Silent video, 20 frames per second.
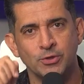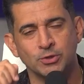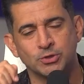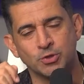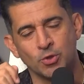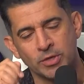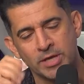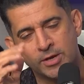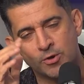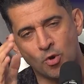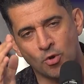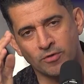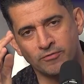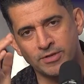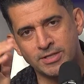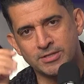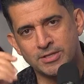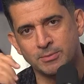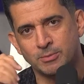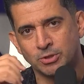So again, go to
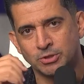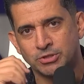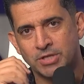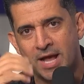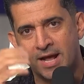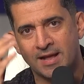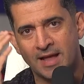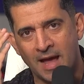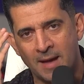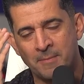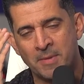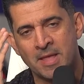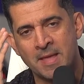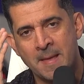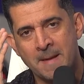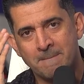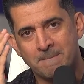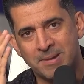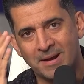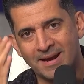vtmerch.com,
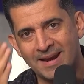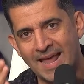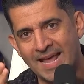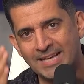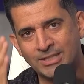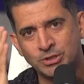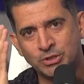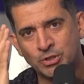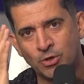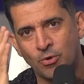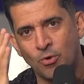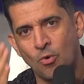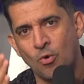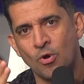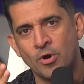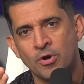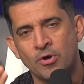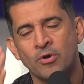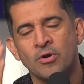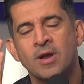place your
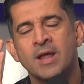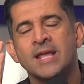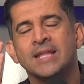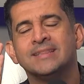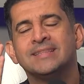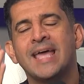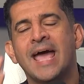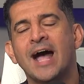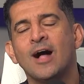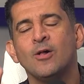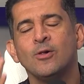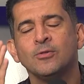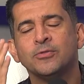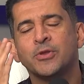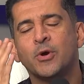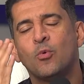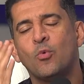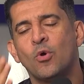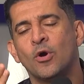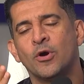order, tell the
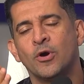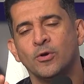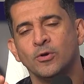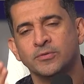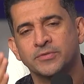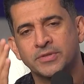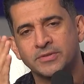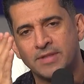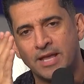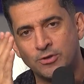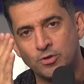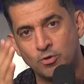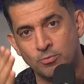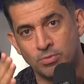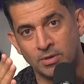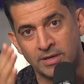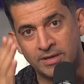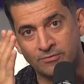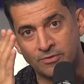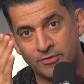world that you
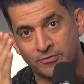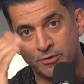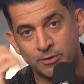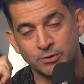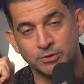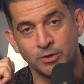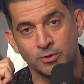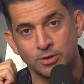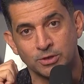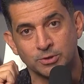believe the future looks